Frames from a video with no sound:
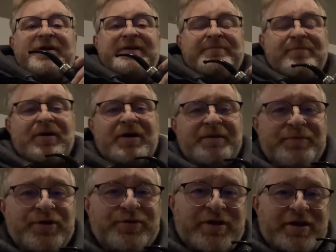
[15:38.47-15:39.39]
in
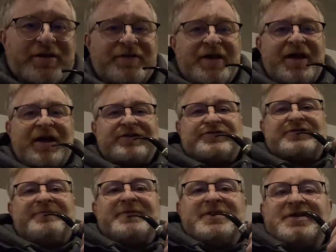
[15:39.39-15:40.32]
Munich, they had some.